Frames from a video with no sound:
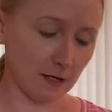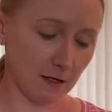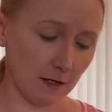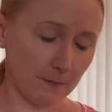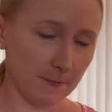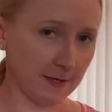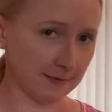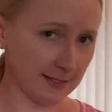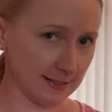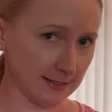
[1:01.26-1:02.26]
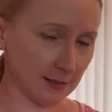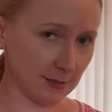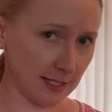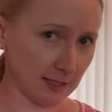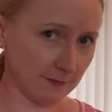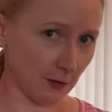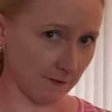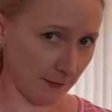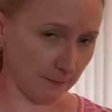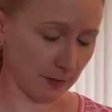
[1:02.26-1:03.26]
And my birthday isn't until the end of
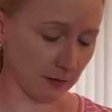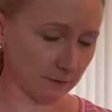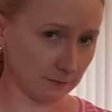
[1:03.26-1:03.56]
November.